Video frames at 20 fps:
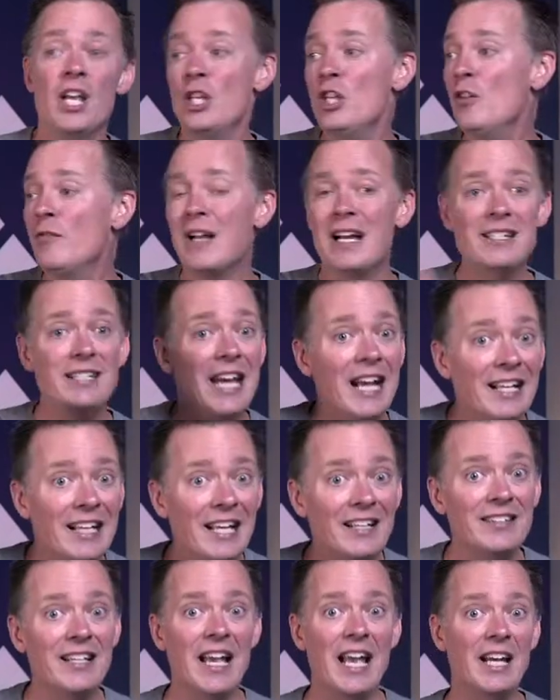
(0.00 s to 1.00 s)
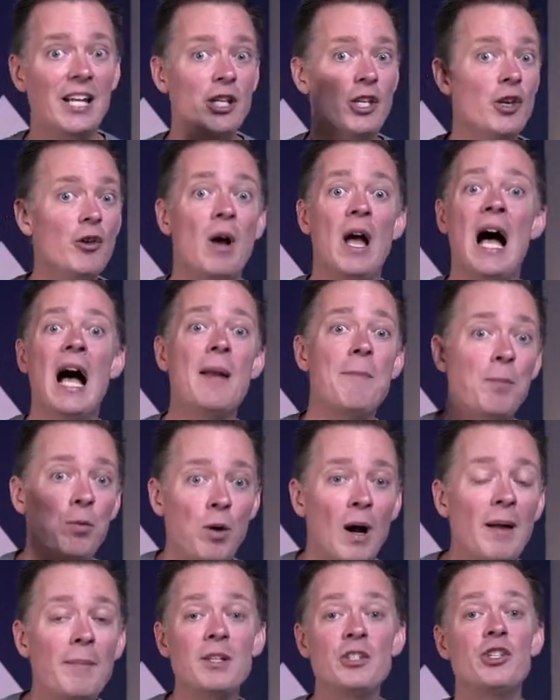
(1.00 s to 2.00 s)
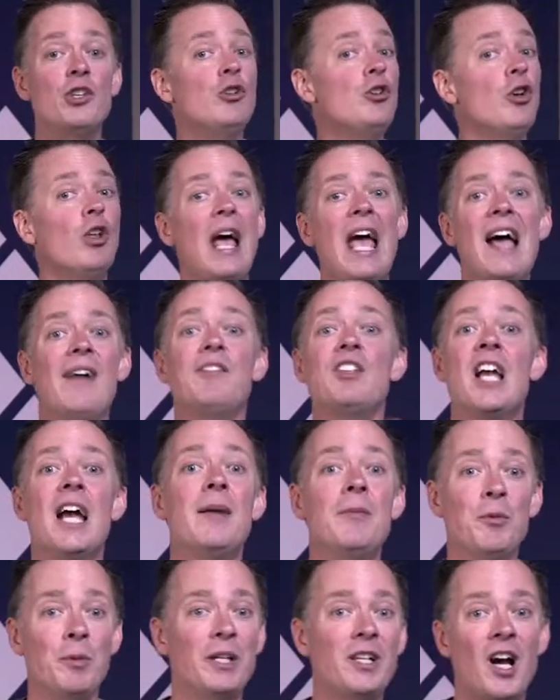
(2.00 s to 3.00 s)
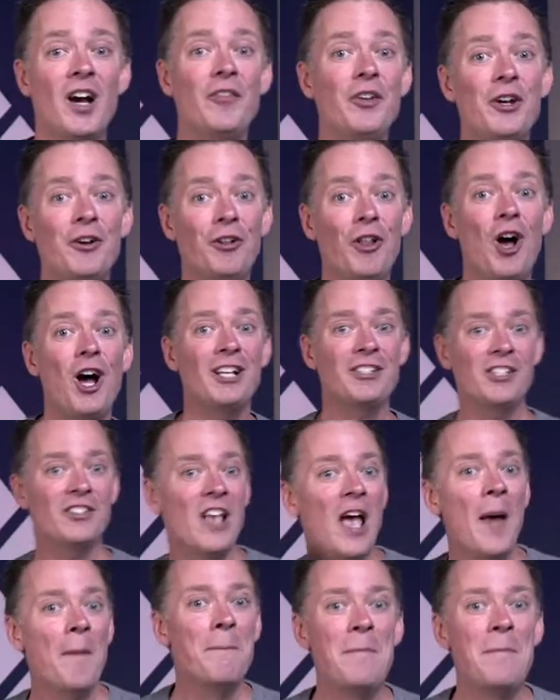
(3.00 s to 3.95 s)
You've got decades ahead of you. I promise you, you'll have time to recover your losses.